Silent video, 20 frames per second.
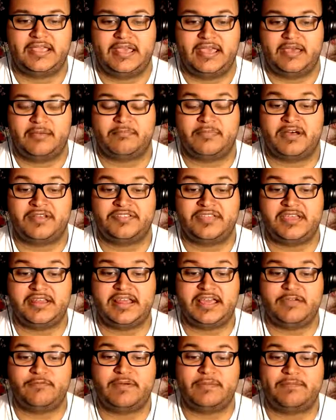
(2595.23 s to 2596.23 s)
Monty and
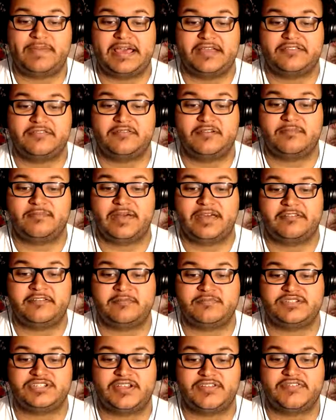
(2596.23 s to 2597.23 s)
I went back to our
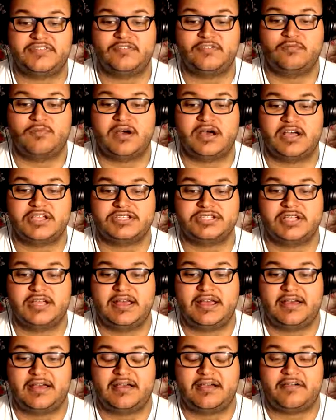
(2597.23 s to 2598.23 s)
bedroom just to wash
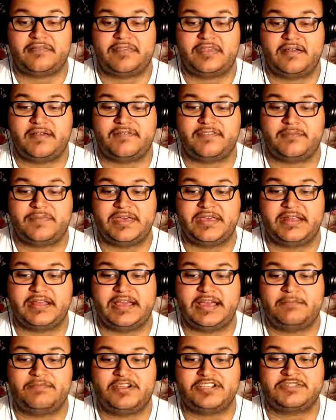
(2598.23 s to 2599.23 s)
ourselves a bit. I
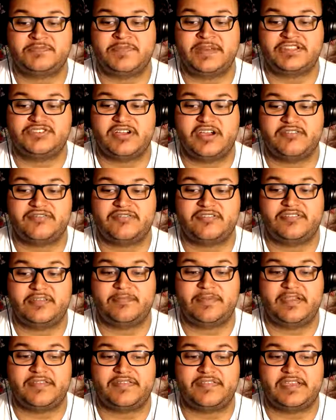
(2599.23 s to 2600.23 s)
brushed my trousers the
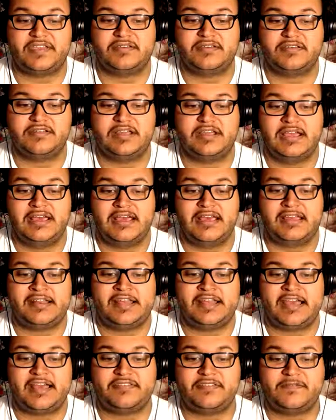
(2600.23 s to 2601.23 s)
best I could and
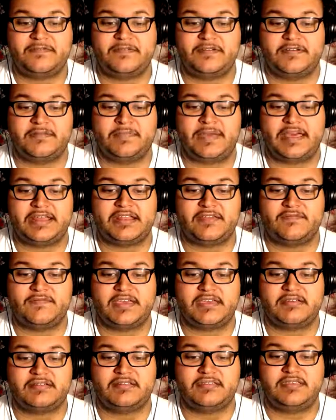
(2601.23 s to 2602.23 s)
asked the footman if I
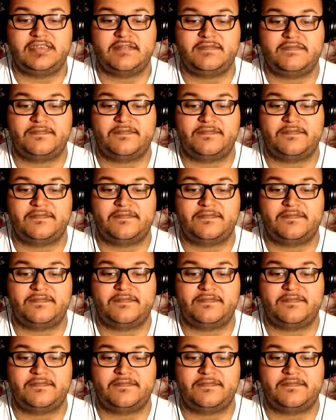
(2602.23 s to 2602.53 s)
could give